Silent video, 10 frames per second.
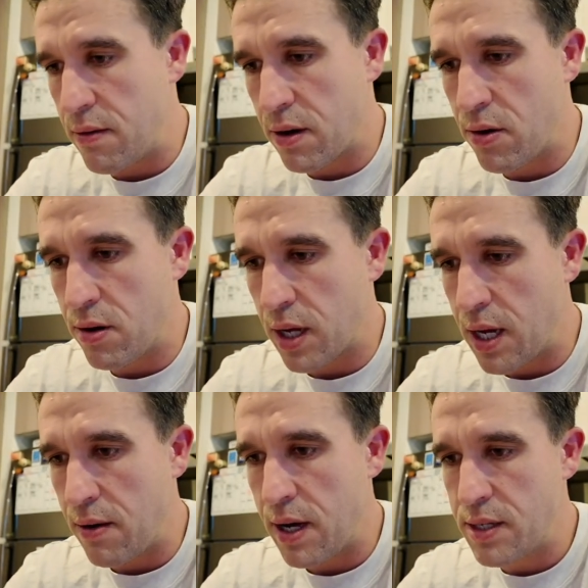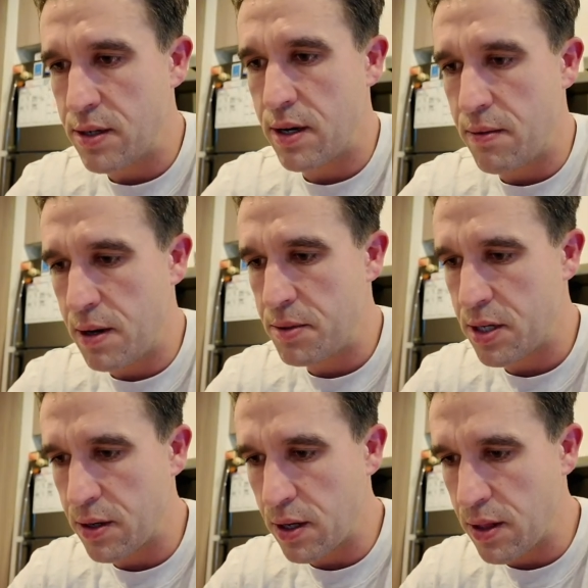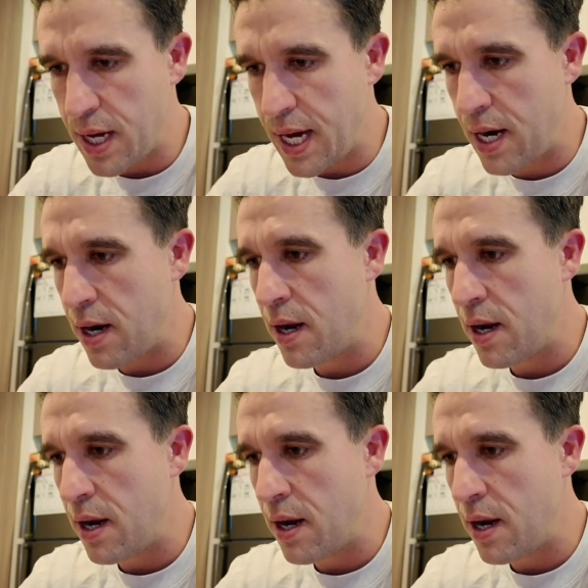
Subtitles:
recording anyway, so I know why I'm showing you on that.